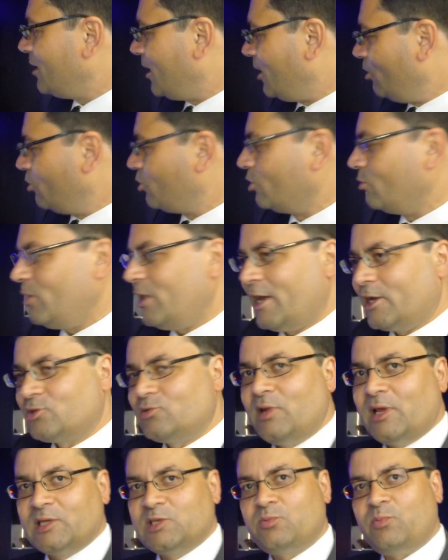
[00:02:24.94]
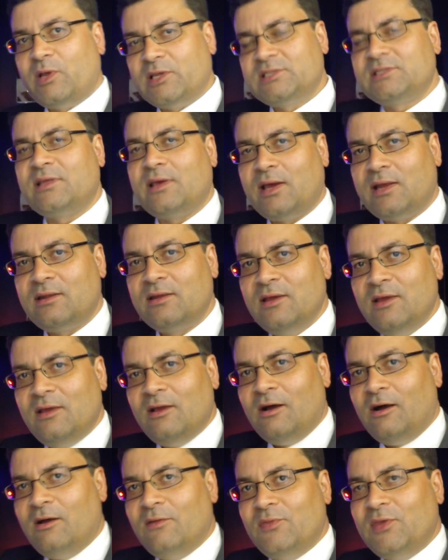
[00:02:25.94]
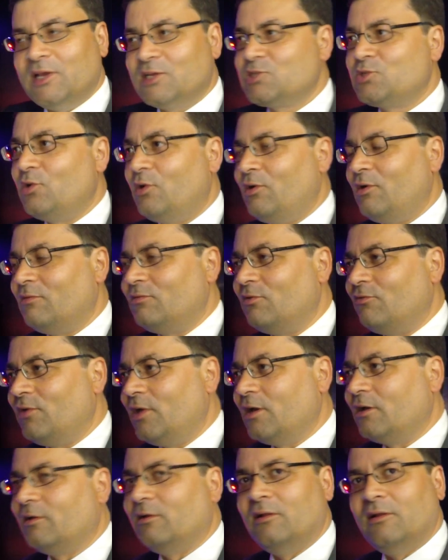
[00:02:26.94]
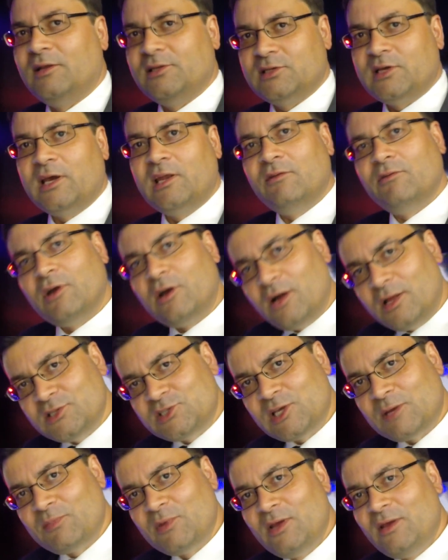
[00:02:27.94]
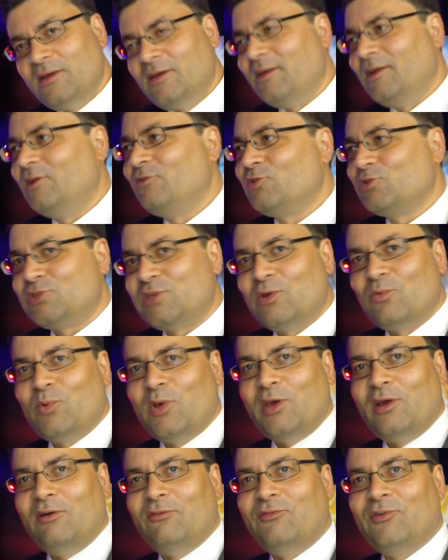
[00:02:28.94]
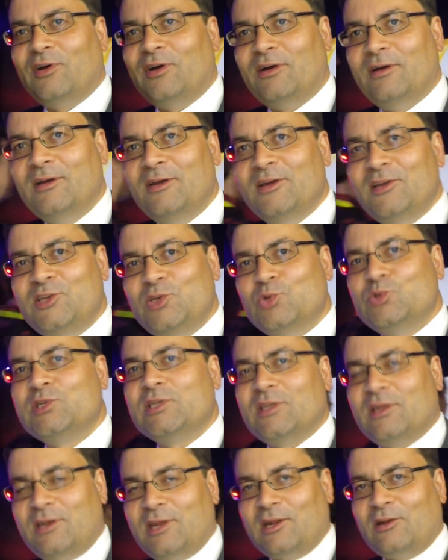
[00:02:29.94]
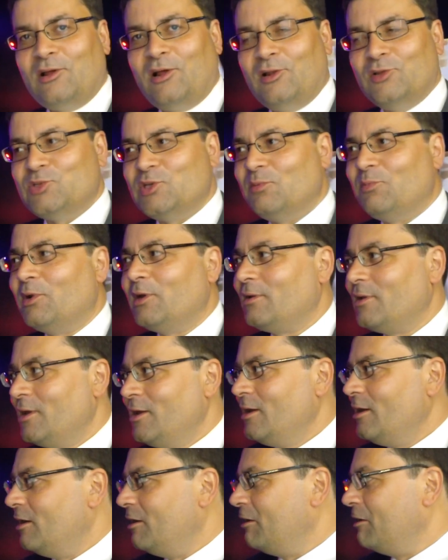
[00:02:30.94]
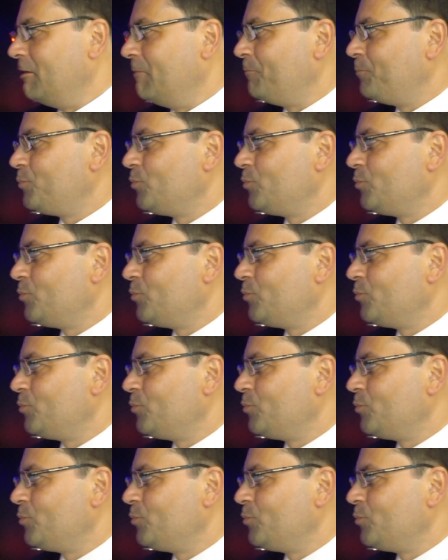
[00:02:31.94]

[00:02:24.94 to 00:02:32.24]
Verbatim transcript: how could we actually express that on the exterior of the vehicle. It's kind of a concept, an interesting way of uh, using the technology, but um,